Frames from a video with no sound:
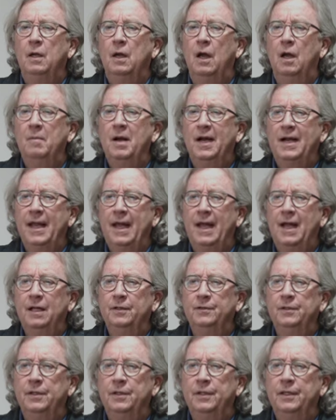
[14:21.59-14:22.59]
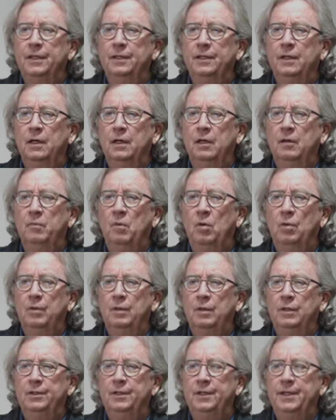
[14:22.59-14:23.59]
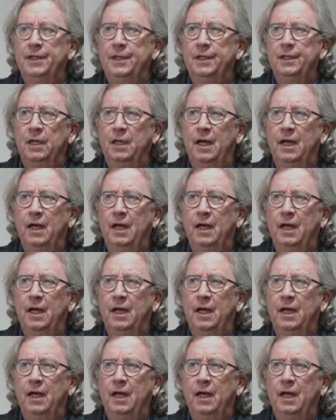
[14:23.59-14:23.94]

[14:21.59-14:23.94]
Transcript: that the